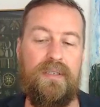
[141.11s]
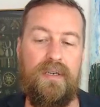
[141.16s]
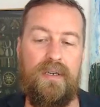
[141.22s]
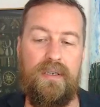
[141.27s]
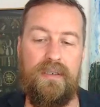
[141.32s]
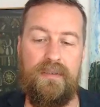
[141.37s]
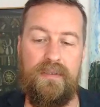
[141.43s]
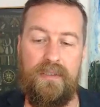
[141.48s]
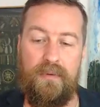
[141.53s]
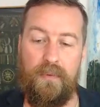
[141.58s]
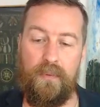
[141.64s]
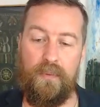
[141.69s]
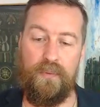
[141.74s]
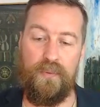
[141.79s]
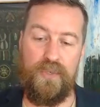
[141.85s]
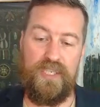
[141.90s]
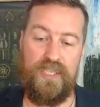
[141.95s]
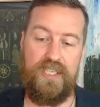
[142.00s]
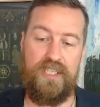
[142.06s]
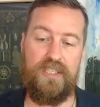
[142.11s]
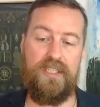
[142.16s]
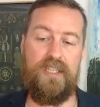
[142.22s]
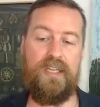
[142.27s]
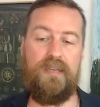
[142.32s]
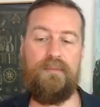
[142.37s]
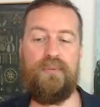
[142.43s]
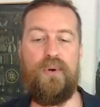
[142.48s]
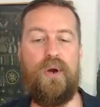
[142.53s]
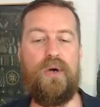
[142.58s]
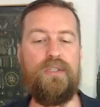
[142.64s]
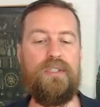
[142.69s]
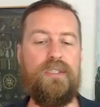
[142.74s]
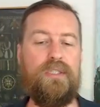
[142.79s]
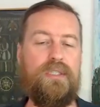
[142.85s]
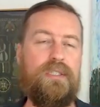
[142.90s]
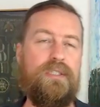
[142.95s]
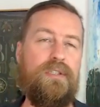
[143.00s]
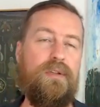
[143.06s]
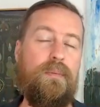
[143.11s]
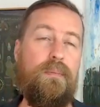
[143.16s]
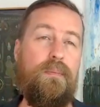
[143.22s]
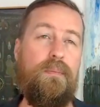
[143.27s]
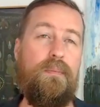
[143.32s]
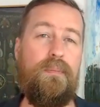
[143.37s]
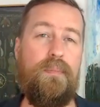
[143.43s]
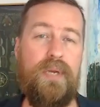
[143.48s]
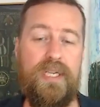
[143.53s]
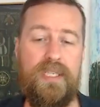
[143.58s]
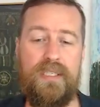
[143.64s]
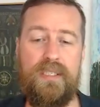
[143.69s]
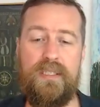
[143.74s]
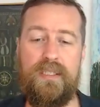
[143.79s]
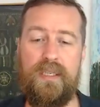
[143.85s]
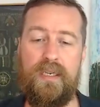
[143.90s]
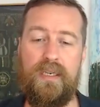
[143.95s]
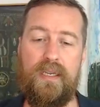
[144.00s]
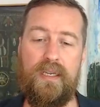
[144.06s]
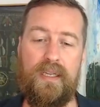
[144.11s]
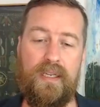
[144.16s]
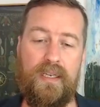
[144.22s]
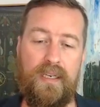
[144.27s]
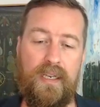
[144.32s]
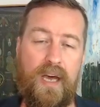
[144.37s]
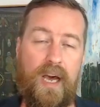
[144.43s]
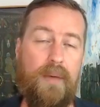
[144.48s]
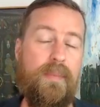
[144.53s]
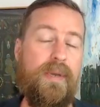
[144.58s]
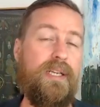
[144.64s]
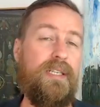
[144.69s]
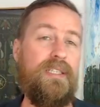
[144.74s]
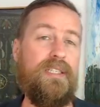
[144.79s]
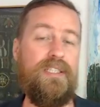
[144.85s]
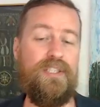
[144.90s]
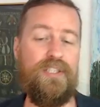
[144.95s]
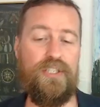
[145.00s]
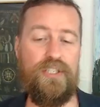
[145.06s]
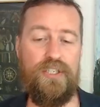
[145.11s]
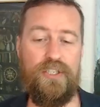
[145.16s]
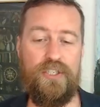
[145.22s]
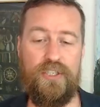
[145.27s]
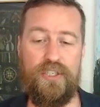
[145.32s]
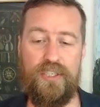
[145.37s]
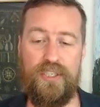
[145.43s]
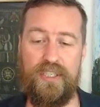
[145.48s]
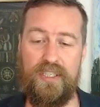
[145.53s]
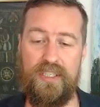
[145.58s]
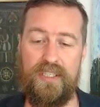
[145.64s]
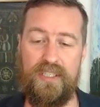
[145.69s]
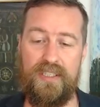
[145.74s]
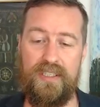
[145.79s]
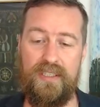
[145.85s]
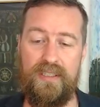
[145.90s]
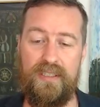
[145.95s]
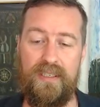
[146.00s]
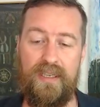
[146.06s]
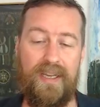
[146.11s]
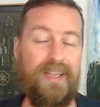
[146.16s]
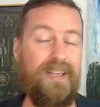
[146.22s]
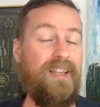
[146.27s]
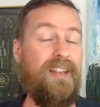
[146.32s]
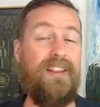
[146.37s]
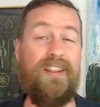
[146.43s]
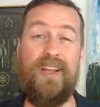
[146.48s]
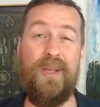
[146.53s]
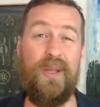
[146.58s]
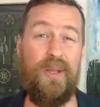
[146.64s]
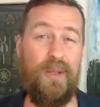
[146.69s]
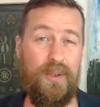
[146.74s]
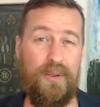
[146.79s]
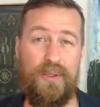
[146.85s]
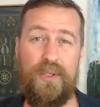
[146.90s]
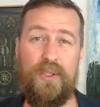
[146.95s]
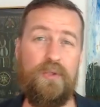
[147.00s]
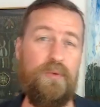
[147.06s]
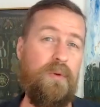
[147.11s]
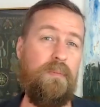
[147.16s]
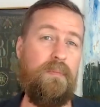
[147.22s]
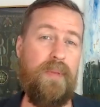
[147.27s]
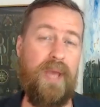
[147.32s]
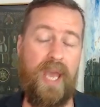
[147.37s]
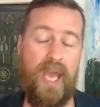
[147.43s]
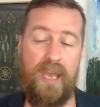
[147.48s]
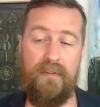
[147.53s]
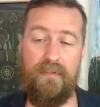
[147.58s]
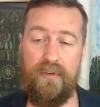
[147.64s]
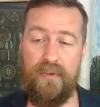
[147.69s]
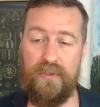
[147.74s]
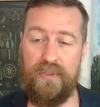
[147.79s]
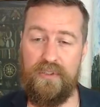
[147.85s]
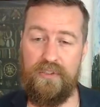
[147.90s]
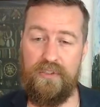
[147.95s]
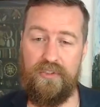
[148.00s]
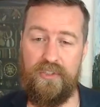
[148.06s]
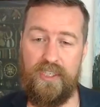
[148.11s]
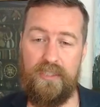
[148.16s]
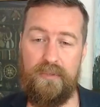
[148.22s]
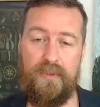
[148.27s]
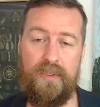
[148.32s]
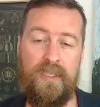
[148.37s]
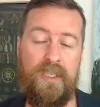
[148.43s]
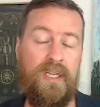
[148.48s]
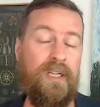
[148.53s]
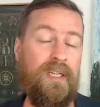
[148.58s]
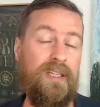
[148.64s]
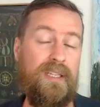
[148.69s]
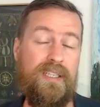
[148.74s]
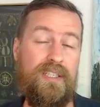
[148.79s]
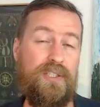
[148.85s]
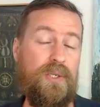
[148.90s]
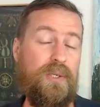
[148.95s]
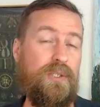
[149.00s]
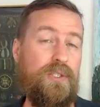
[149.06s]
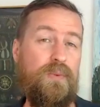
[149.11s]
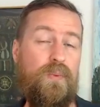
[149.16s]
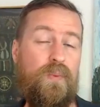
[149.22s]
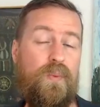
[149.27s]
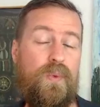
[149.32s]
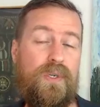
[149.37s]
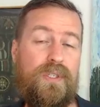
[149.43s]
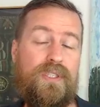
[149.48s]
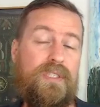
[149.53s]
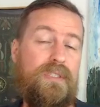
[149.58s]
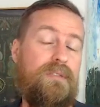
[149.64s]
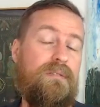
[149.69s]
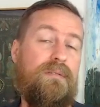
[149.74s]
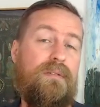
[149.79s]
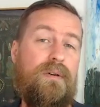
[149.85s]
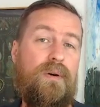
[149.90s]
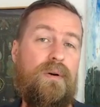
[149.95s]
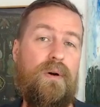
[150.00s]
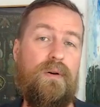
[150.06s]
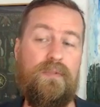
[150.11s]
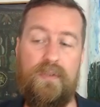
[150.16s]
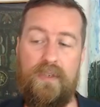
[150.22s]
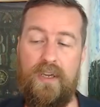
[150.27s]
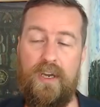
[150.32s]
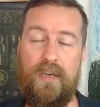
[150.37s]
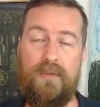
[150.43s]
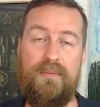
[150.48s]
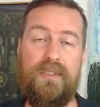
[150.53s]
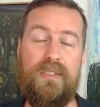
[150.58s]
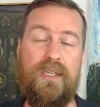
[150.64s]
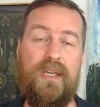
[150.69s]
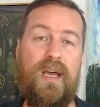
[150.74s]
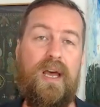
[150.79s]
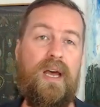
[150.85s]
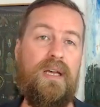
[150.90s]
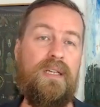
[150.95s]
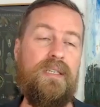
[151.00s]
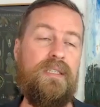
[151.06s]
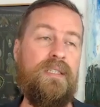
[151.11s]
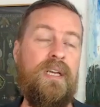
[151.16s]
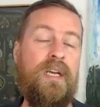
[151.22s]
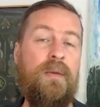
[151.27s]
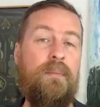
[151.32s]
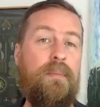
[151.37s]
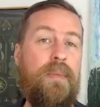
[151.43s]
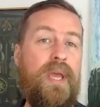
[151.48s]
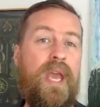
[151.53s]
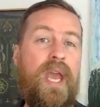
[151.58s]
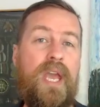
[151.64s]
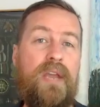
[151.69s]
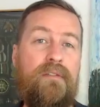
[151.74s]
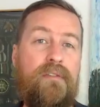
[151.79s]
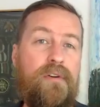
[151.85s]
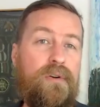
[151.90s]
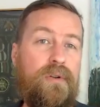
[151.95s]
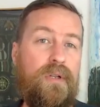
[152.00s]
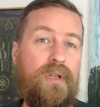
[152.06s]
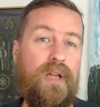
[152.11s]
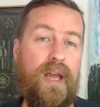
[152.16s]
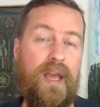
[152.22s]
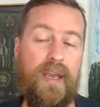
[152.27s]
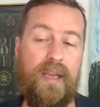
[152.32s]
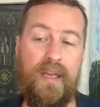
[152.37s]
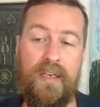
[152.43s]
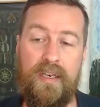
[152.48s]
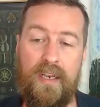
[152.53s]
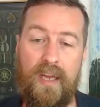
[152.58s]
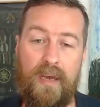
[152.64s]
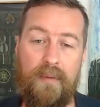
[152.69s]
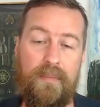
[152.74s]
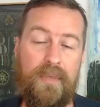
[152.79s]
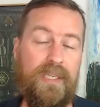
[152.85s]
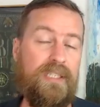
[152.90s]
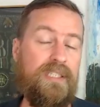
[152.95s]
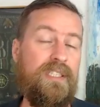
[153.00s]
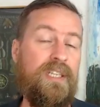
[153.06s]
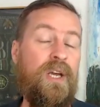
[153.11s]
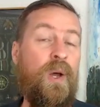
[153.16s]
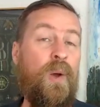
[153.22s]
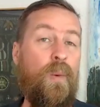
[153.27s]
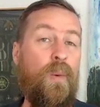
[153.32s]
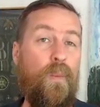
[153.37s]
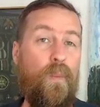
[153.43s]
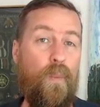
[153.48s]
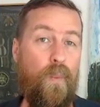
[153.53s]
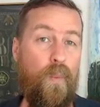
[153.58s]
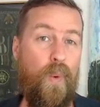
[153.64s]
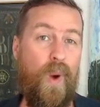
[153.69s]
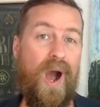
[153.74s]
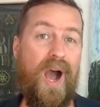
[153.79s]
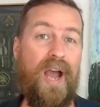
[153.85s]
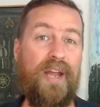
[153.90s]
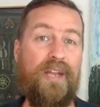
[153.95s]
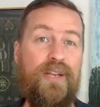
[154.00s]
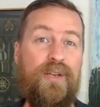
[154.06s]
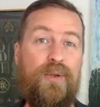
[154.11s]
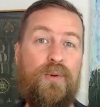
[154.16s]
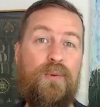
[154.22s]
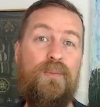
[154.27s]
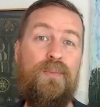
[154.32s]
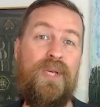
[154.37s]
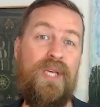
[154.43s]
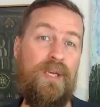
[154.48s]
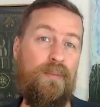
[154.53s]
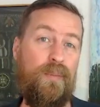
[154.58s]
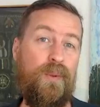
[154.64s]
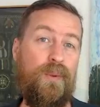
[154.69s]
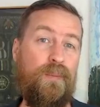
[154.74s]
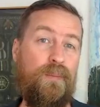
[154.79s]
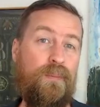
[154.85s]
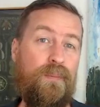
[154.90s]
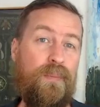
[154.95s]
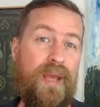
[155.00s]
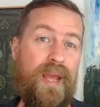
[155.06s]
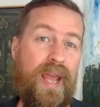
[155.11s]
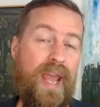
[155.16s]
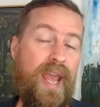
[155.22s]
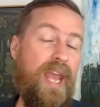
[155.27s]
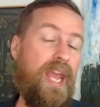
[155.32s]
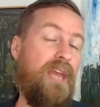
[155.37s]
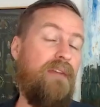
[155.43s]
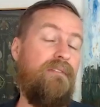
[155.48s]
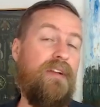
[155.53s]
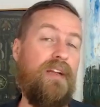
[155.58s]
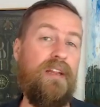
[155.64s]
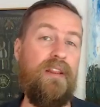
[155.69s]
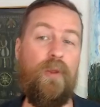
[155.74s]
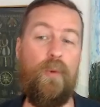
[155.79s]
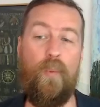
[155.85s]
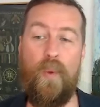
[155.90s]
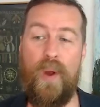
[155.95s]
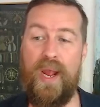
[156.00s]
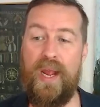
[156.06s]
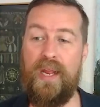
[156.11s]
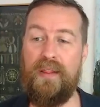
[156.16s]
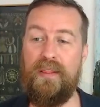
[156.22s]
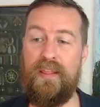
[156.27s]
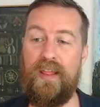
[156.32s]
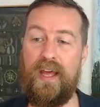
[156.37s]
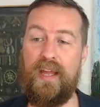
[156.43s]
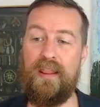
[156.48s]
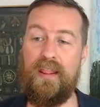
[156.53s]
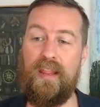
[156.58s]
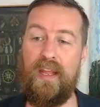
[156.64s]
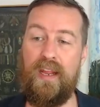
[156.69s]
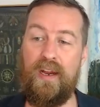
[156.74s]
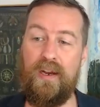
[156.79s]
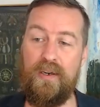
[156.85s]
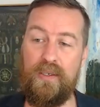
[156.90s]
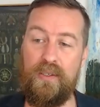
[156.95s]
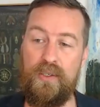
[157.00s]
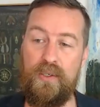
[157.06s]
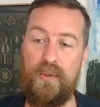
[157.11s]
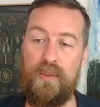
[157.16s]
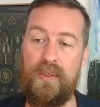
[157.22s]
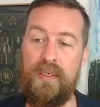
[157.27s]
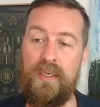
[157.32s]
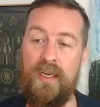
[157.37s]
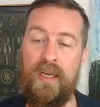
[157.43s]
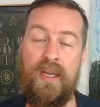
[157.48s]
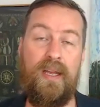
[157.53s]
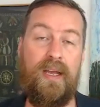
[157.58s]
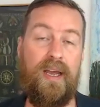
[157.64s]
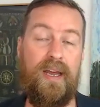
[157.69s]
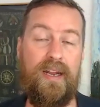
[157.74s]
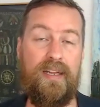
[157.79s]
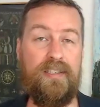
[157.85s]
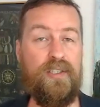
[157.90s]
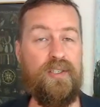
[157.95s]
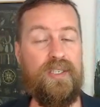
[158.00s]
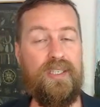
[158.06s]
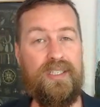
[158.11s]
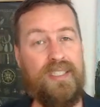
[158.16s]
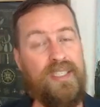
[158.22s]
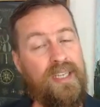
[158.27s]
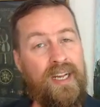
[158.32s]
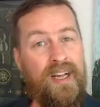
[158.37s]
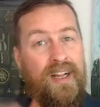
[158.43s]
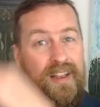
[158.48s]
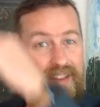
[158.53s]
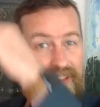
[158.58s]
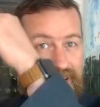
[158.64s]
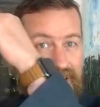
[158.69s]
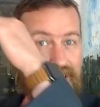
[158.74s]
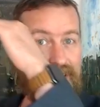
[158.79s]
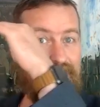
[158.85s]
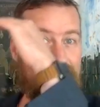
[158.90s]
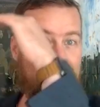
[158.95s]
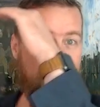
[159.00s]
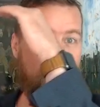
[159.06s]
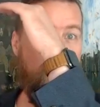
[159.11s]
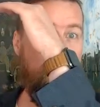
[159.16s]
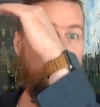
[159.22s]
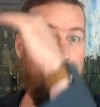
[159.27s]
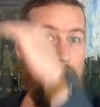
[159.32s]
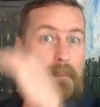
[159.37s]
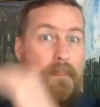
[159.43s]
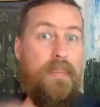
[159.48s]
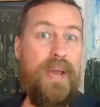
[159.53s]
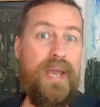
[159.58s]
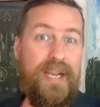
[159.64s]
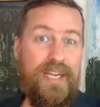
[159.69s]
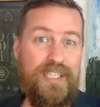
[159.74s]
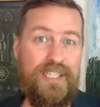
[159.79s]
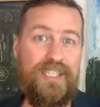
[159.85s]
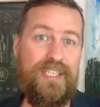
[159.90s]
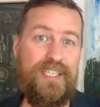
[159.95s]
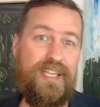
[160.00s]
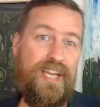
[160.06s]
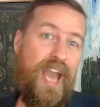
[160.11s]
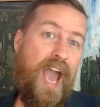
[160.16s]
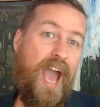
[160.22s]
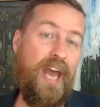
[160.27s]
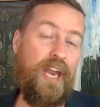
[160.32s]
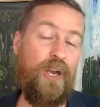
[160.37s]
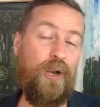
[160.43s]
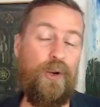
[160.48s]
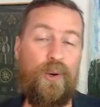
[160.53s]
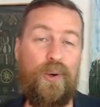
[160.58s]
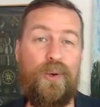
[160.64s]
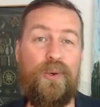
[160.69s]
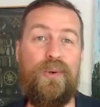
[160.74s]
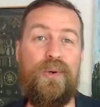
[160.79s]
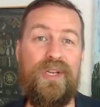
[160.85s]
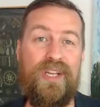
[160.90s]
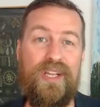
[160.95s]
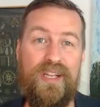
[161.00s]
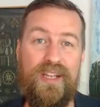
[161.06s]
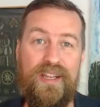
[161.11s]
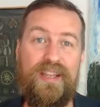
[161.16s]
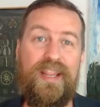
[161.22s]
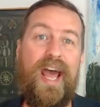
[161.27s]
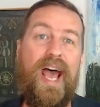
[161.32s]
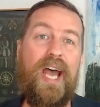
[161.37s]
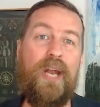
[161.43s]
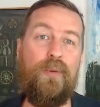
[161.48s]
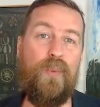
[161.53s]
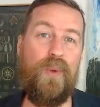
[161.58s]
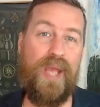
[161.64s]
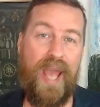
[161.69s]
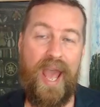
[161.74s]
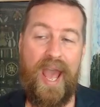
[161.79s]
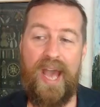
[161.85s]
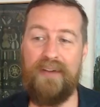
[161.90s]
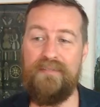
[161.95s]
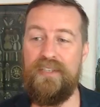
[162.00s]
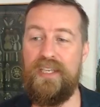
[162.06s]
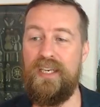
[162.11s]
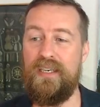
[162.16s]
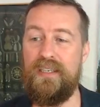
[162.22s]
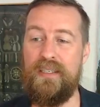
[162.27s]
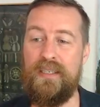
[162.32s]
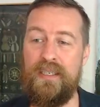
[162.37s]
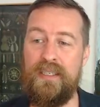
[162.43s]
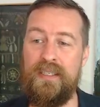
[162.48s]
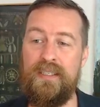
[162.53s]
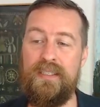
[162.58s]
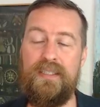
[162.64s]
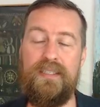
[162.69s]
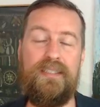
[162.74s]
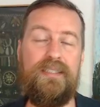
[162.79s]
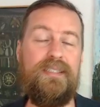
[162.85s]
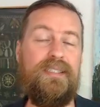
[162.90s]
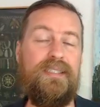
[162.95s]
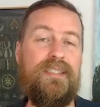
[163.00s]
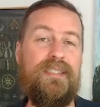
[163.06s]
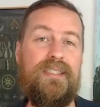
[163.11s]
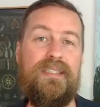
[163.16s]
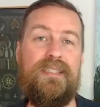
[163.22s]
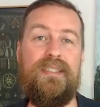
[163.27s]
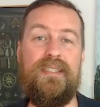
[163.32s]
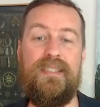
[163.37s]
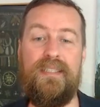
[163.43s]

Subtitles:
under the reasoning process, the business and economic decisions, and the human behavior in general. It's also what often comes as behavioral economics. Why do people behave in the way that they are doing? And as you can see, this is the biggest category that we have here in